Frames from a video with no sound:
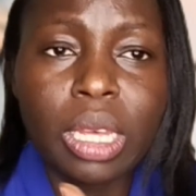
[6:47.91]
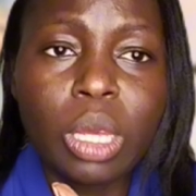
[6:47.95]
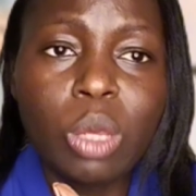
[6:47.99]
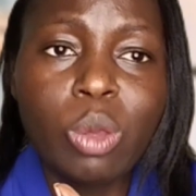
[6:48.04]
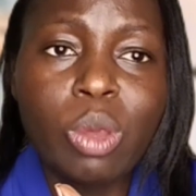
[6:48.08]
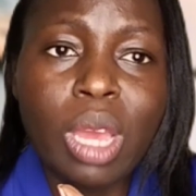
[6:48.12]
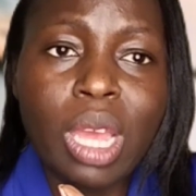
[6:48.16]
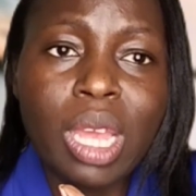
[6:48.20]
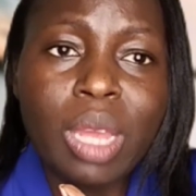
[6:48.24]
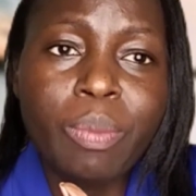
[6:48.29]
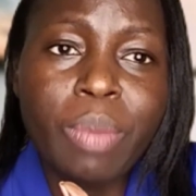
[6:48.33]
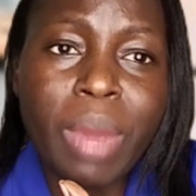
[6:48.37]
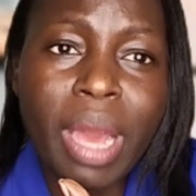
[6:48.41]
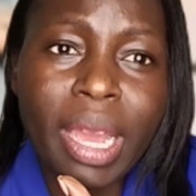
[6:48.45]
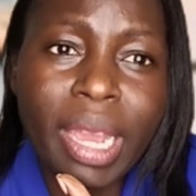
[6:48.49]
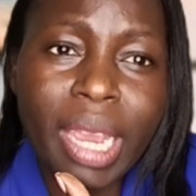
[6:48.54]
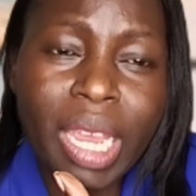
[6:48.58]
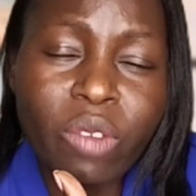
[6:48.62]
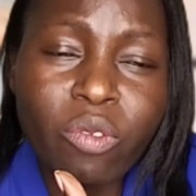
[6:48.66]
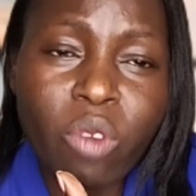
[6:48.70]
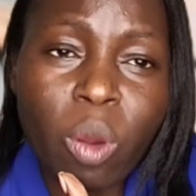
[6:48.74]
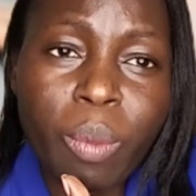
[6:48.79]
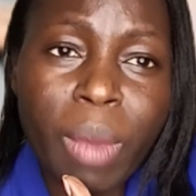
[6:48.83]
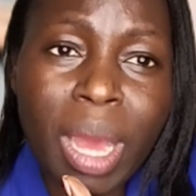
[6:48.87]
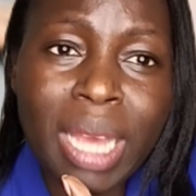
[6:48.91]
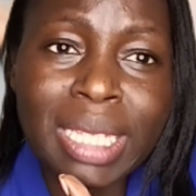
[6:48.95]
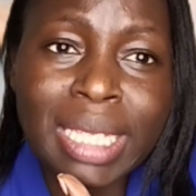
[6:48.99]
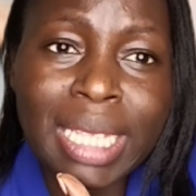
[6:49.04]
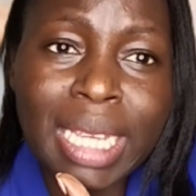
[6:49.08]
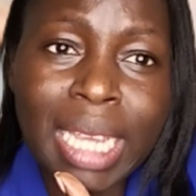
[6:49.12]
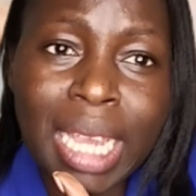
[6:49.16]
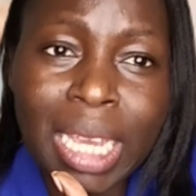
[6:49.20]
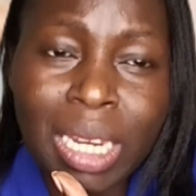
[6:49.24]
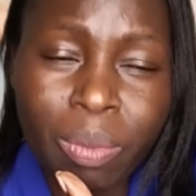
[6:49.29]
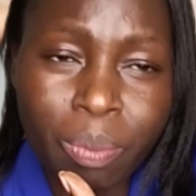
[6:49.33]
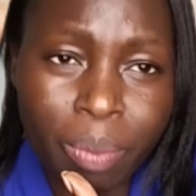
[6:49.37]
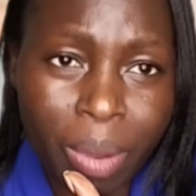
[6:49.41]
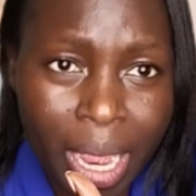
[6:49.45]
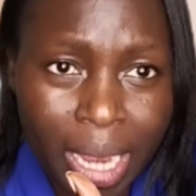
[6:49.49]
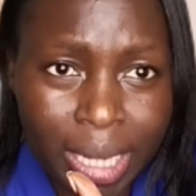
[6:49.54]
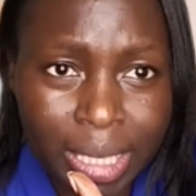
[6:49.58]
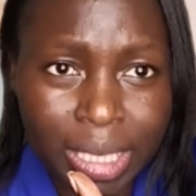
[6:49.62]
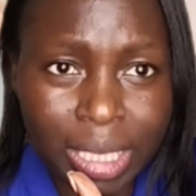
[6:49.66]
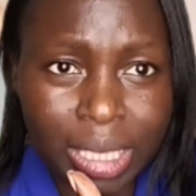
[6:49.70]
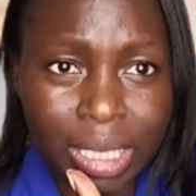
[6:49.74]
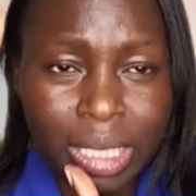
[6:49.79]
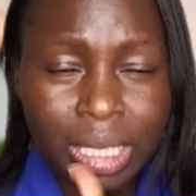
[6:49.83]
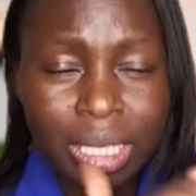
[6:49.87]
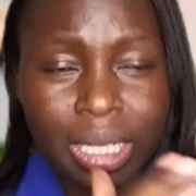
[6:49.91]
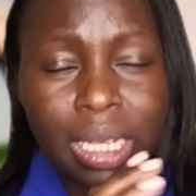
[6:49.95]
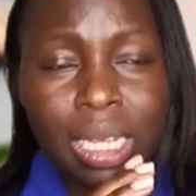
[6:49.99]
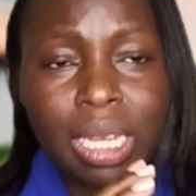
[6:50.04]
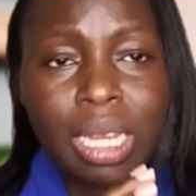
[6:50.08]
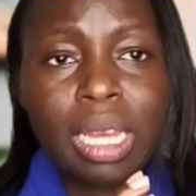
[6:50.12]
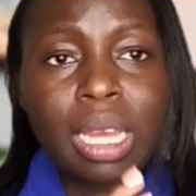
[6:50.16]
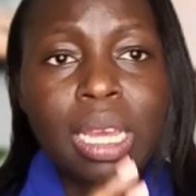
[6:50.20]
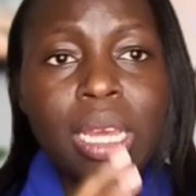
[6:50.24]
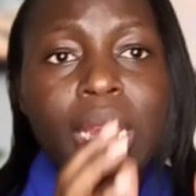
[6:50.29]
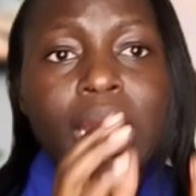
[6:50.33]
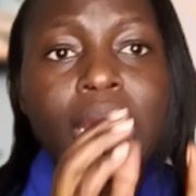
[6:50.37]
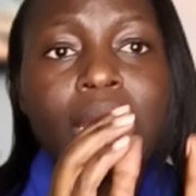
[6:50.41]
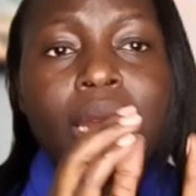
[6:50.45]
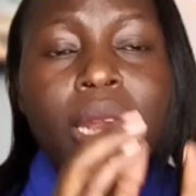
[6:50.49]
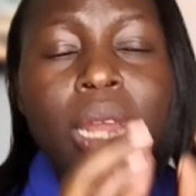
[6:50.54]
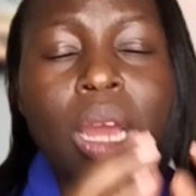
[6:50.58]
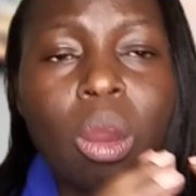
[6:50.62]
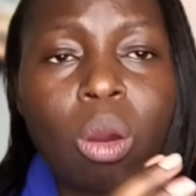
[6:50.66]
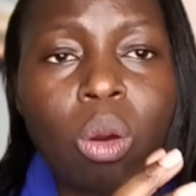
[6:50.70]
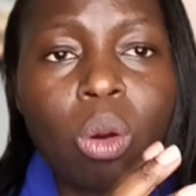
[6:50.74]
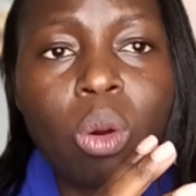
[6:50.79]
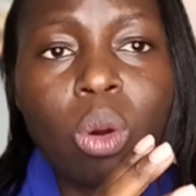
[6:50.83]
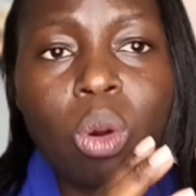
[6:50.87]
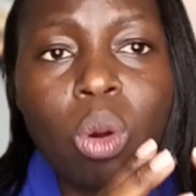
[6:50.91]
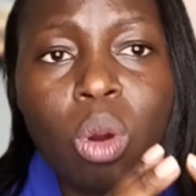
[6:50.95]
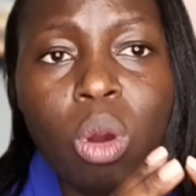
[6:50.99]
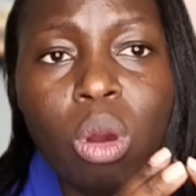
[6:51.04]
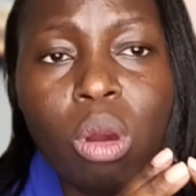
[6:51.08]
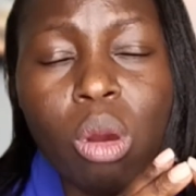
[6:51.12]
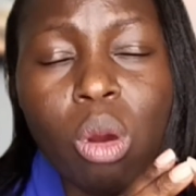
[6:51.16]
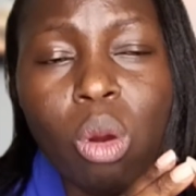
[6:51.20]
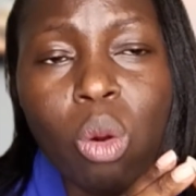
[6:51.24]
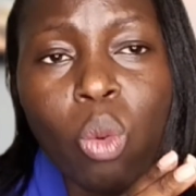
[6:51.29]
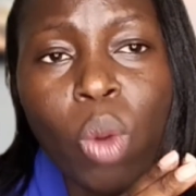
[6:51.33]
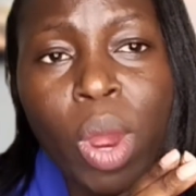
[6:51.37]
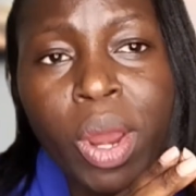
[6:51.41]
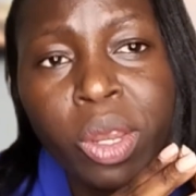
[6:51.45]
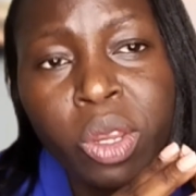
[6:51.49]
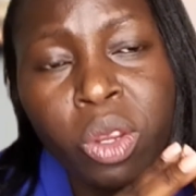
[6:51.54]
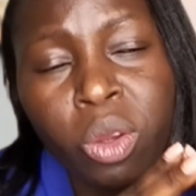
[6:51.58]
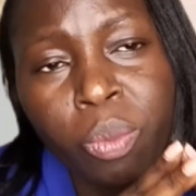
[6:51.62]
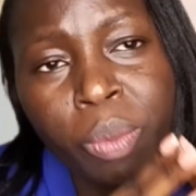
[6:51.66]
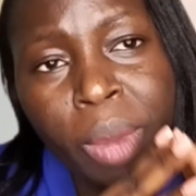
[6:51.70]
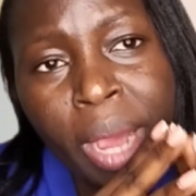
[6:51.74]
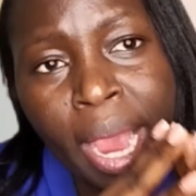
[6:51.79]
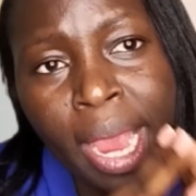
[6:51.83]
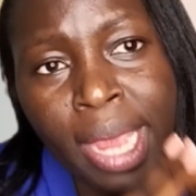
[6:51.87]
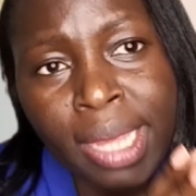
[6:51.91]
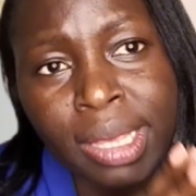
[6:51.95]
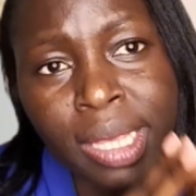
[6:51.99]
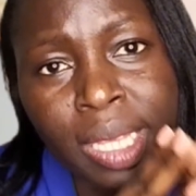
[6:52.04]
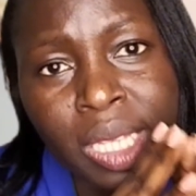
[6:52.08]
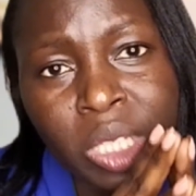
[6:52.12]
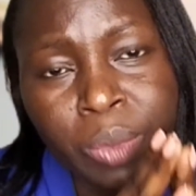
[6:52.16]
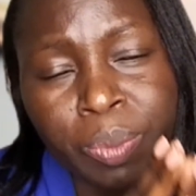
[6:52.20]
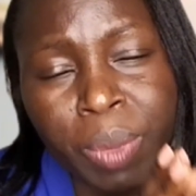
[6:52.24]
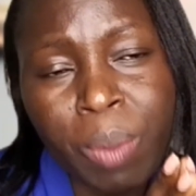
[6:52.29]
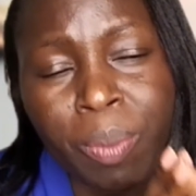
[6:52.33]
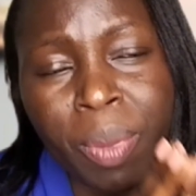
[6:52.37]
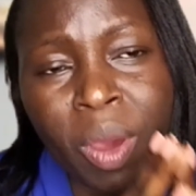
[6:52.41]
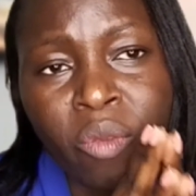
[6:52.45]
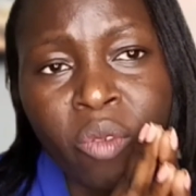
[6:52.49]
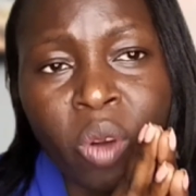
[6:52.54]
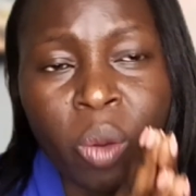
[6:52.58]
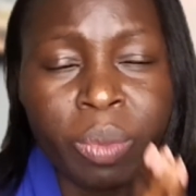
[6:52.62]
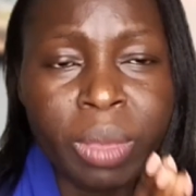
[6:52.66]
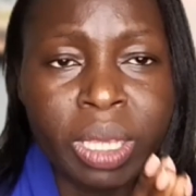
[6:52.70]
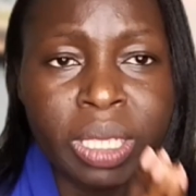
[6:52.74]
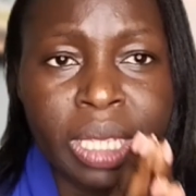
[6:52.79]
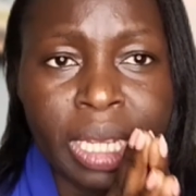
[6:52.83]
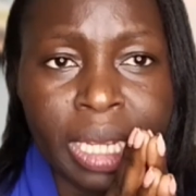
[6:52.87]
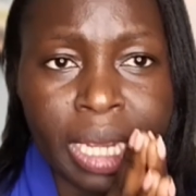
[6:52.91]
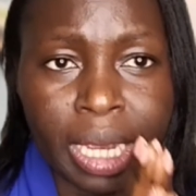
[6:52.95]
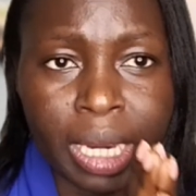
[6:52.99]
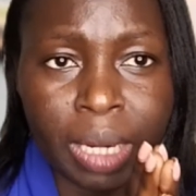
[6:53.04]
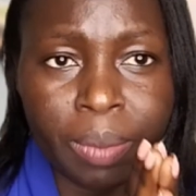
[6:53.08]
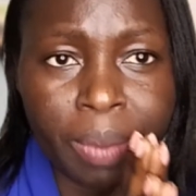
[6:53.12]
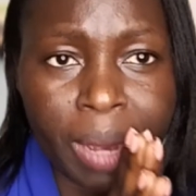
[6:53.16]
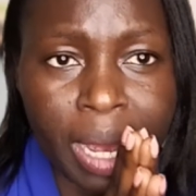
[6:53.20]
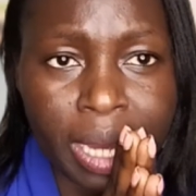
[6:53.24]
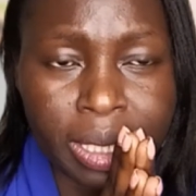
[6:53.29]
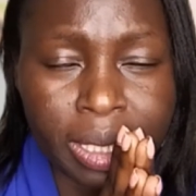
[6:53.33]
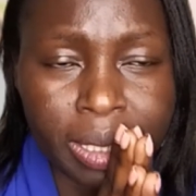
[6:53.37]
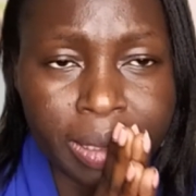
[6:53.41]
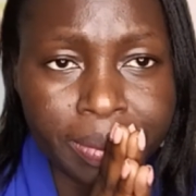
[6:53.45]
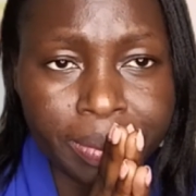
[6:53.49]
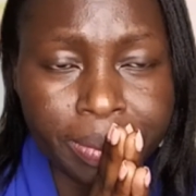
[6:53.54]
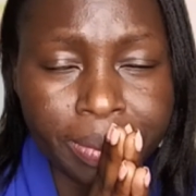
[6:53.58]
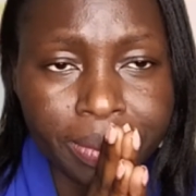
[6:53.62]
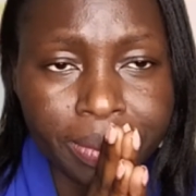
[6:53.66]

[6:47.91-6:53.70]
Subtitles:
You're buying it from a second party. Now, when you buy this paper from the second party,